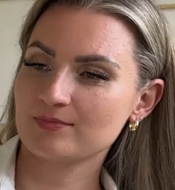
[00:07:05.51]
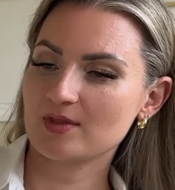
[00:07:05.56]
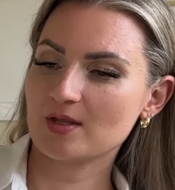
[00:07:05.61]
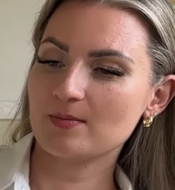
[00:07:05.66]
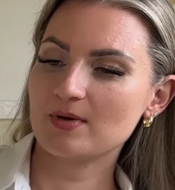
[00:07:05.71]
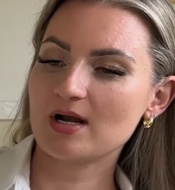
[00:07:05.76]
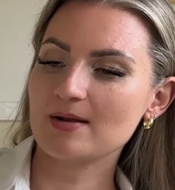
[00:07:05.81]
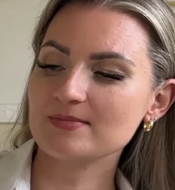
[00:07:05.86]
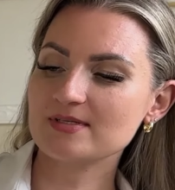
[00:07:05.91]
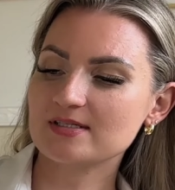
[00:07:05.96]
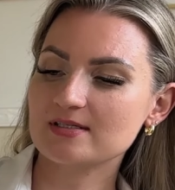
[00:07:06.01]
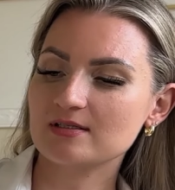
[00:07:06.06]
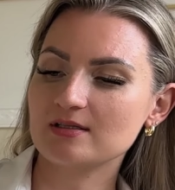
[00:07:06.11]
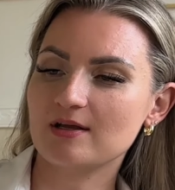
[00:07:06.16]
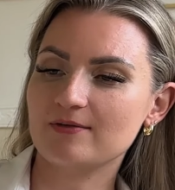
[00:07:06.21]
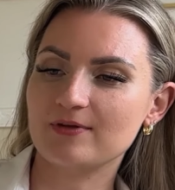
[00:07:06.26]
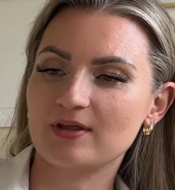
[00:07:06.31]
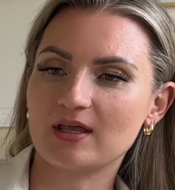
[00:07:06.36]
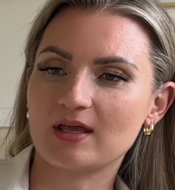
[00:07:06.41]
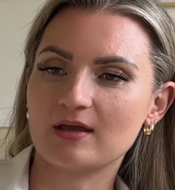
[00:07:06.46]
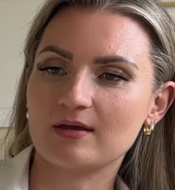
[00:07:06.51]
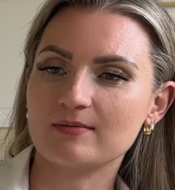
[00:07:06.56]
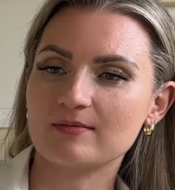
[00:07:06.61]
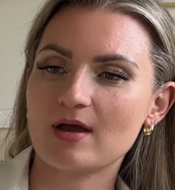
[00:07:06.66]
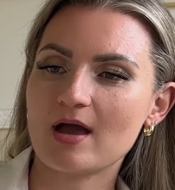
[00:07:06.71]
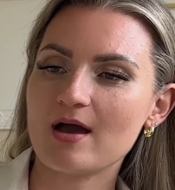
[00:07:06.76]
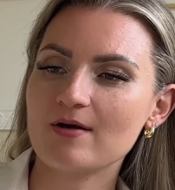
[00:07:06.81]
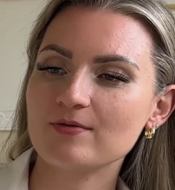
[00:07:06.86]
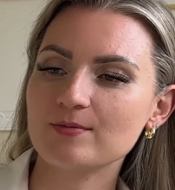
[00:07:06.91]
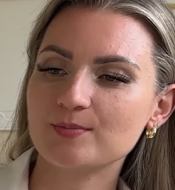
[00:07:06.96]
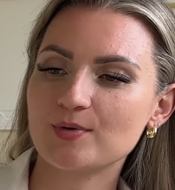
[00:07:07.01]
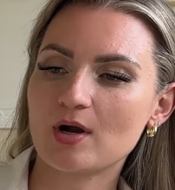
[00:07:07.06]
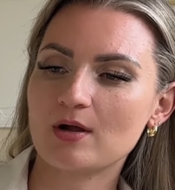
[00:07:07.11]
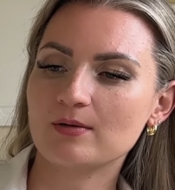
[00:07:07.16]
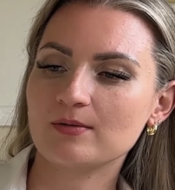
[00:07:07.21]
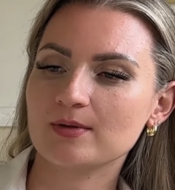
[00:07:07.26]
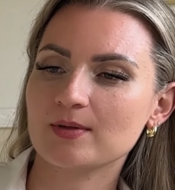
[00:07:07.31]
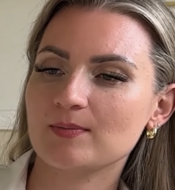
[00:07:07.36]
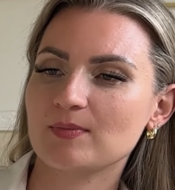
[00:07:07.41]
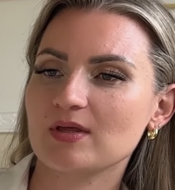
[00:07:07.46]
But I'm still loving it. I would
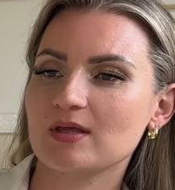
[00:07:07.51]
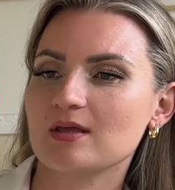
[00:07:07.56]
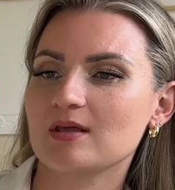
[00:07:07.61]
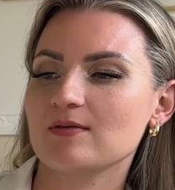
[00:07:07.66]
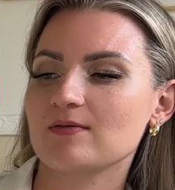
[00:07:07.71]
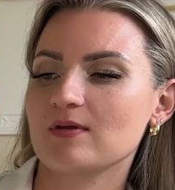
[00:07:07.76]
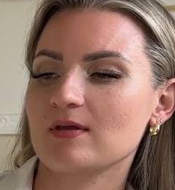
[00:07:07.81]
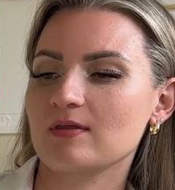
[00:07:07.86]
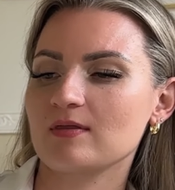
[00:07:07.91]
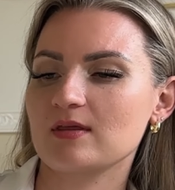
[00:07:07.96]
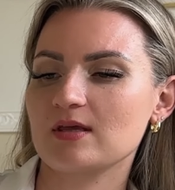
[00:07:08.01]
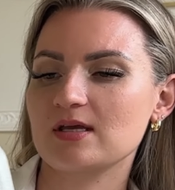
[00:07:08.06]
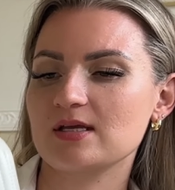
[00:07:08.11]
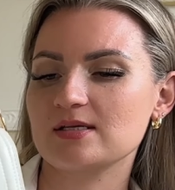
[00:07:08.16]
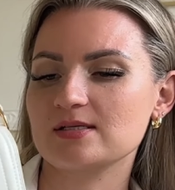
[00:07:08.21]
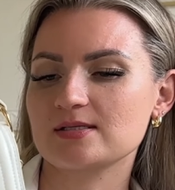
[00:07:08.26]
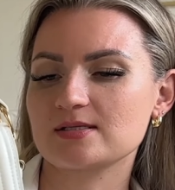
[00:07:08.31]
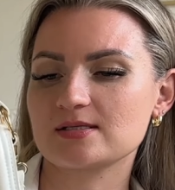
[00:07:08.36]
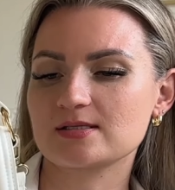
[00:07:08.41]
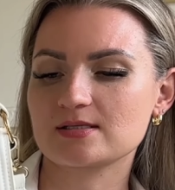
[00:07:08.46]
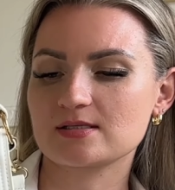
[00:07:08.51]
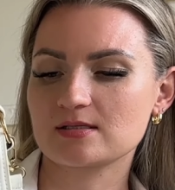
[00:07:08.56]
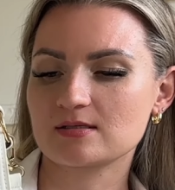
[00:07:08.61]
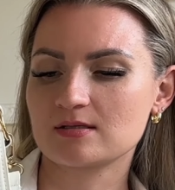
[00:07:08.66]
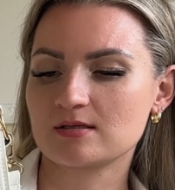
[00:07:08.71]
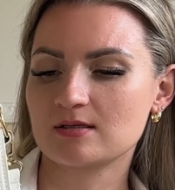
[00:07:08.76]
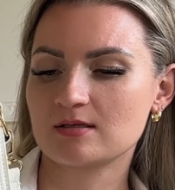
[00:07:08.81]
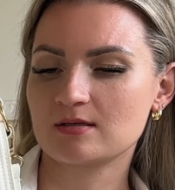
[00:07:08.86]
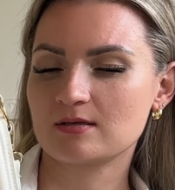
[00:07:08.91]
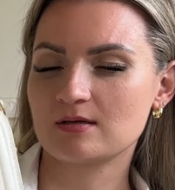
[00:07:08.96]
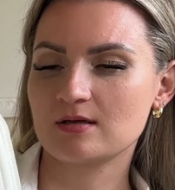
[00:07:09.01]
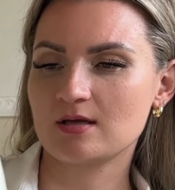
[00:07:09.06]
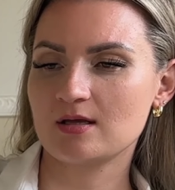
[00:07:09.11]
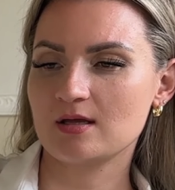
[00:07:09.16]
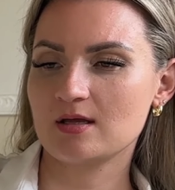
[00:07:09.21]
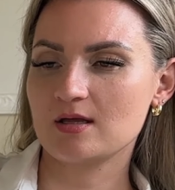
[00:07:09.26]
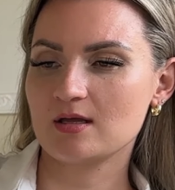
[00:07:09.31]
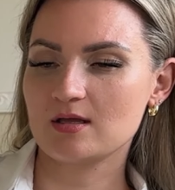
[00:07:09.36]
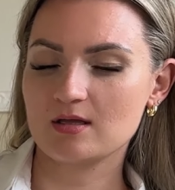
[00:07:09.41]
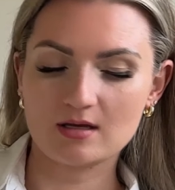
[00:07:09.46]
probably be giving this,
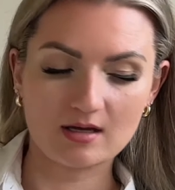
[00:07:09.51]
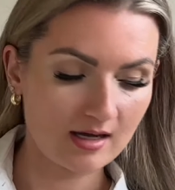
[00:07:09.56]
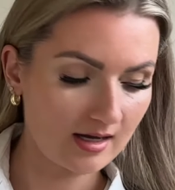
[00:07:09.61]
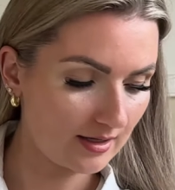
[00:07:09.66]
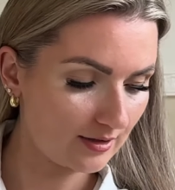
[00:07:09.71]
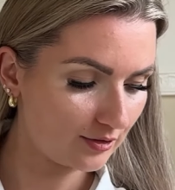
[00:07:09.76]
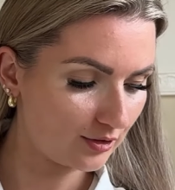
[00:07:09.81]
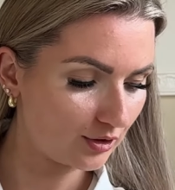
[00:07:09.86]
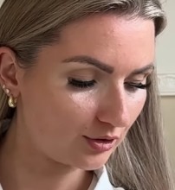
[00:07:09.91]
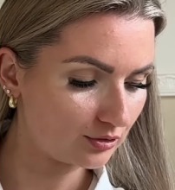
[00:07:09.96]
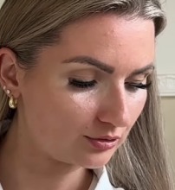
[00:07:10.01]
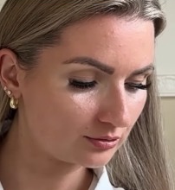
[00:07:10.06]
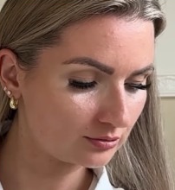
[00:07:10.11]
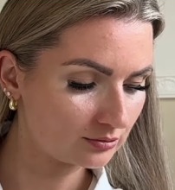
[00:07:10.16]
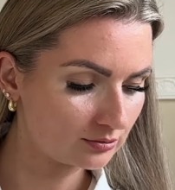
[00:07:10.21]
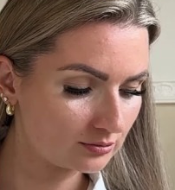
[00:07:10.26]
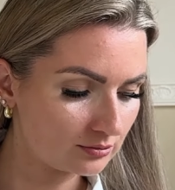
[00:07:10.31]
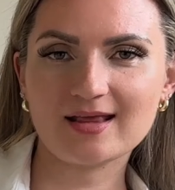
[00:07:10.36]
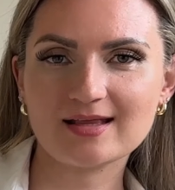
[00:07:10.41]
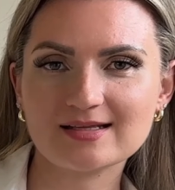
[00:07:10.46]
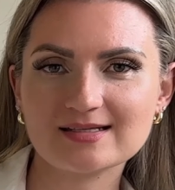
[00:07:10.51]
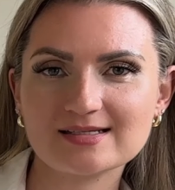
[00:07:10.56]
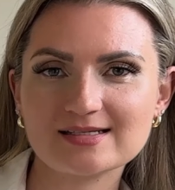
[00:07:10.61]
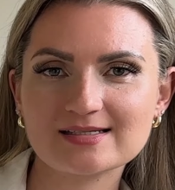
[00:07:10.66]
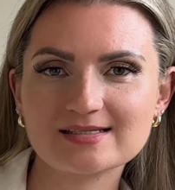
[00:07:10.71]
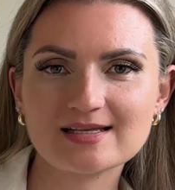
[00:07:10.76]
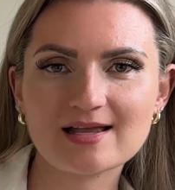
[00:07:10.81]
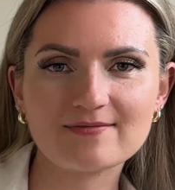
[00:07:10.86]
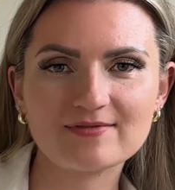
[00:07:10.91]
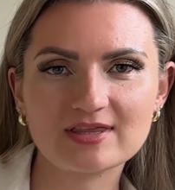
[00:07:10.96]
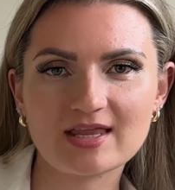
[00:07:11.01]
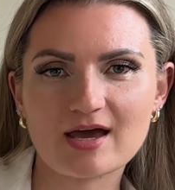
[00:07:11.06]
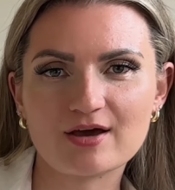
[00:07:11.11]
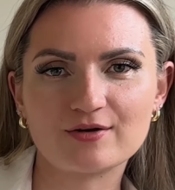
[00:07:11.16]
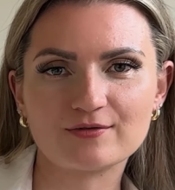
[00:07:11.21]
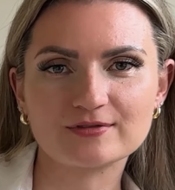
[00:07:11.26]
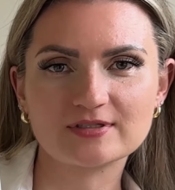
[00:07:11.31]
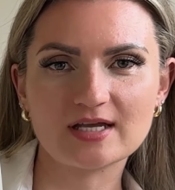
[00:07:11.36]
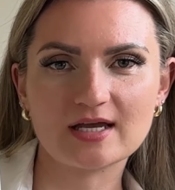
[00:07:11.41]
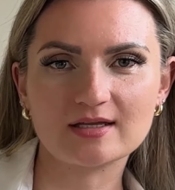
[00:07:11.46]
I don't know, 7 out
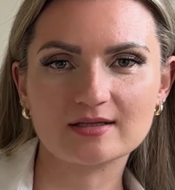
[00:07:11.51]
of 10.